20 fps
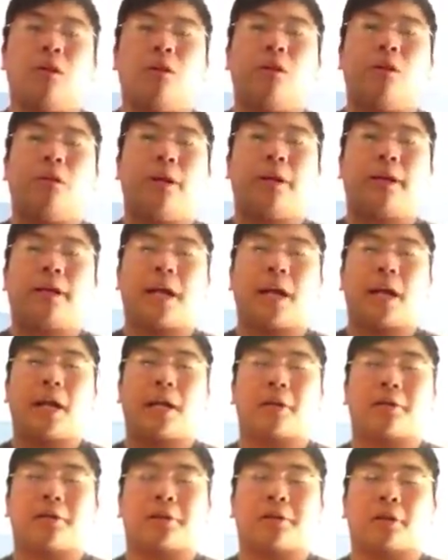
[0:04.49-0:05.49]
Alright
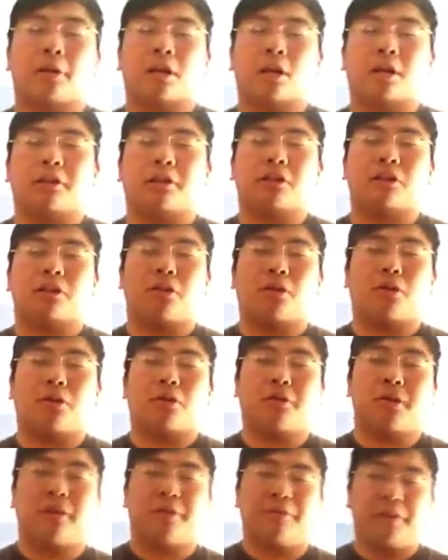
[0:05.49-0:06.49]
guys, so
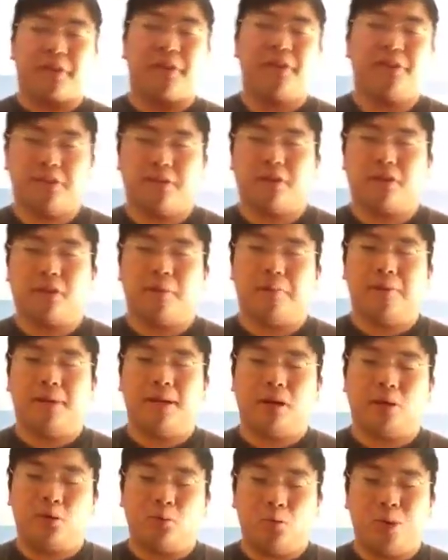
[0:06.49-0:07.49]
this video is going to
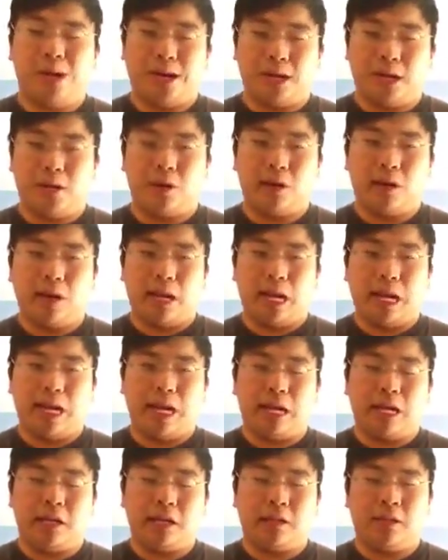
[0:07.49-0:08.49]
be a quick
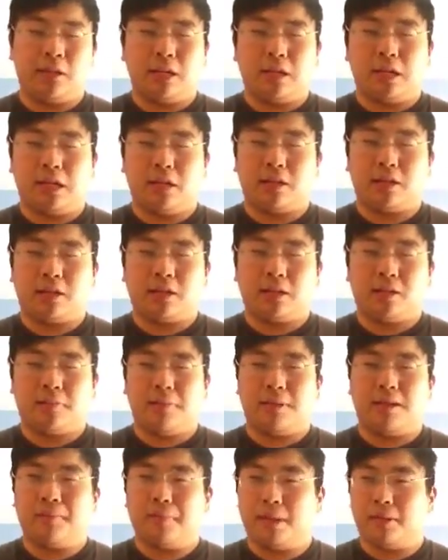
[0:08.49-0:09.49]
and it's going to
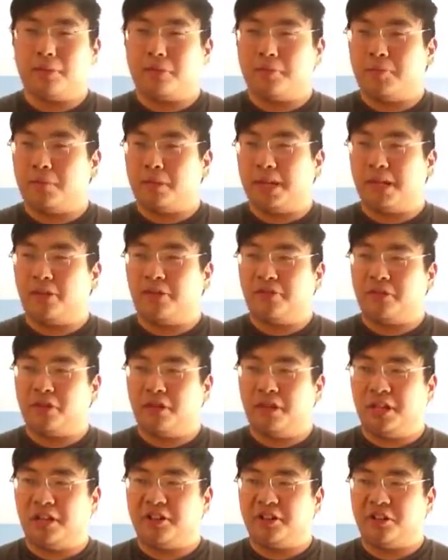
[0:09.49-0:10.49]
be about the playoff
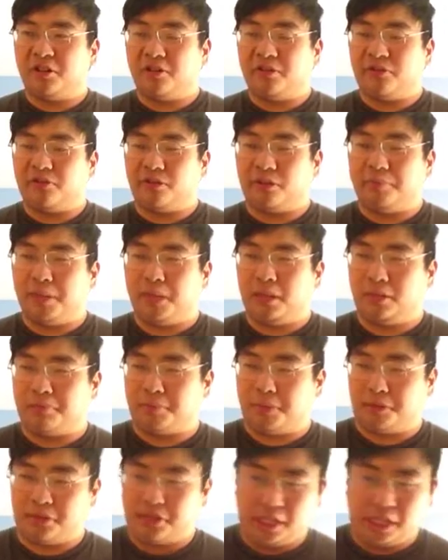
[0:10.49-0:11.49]
scenarios for the
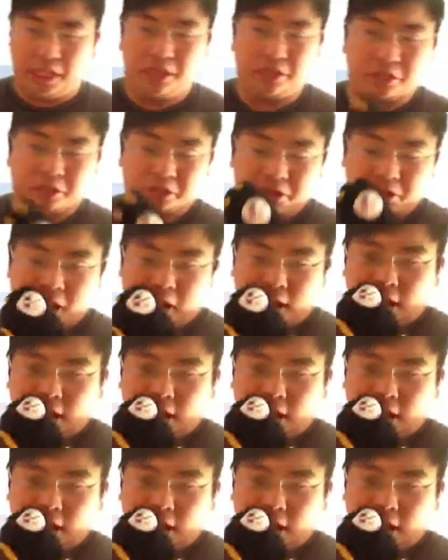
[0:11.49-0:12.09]
Pittsburgh Steelers.